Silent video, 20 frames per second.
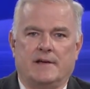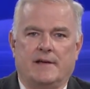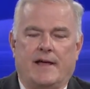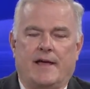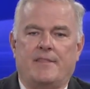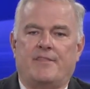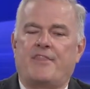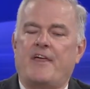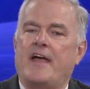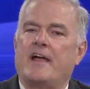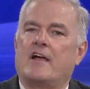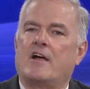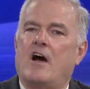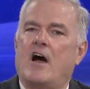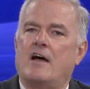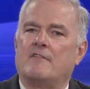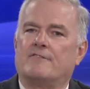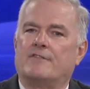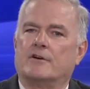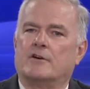And thank
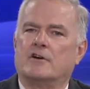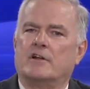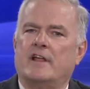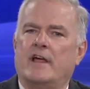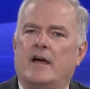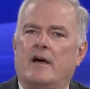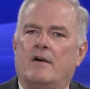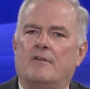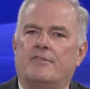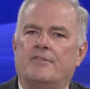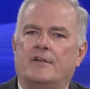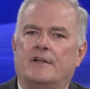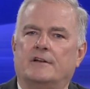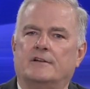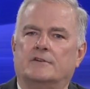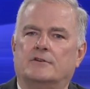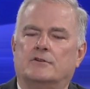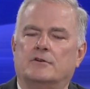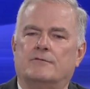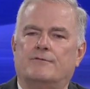God for good health
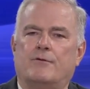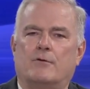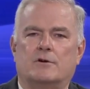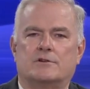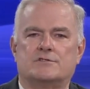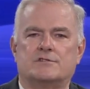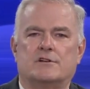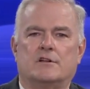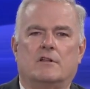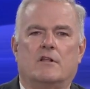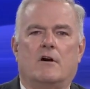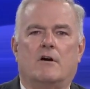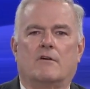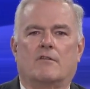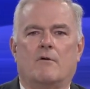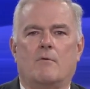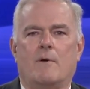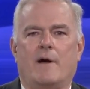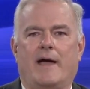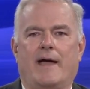and good fortune
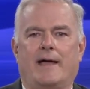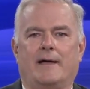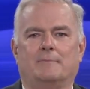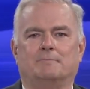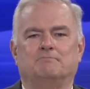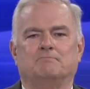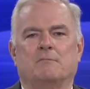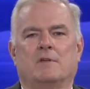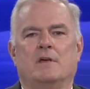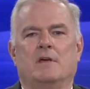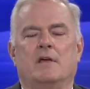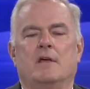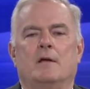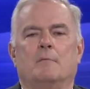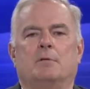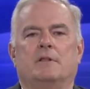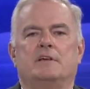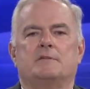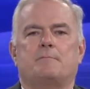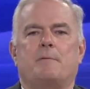along the way.
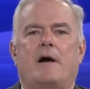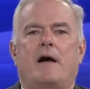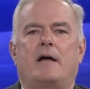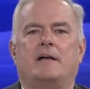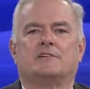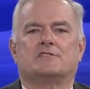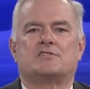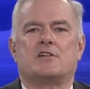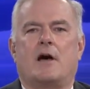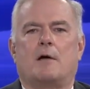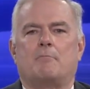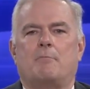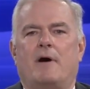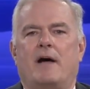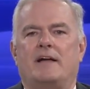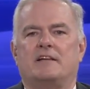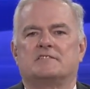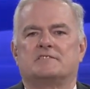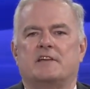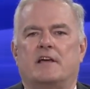Please by, stop
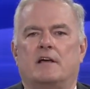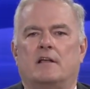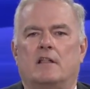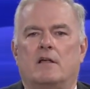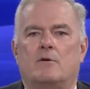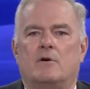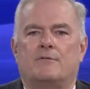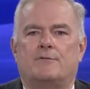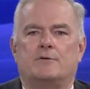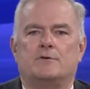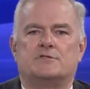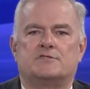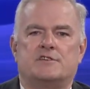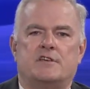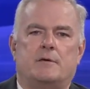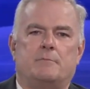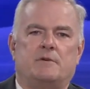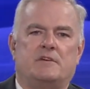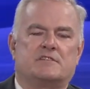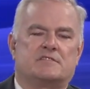by and say hello if you
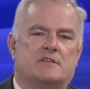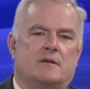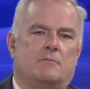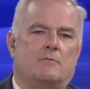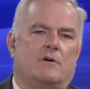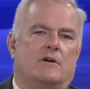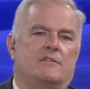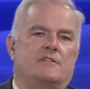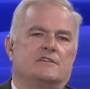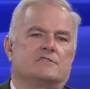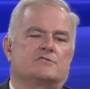see me somewhere in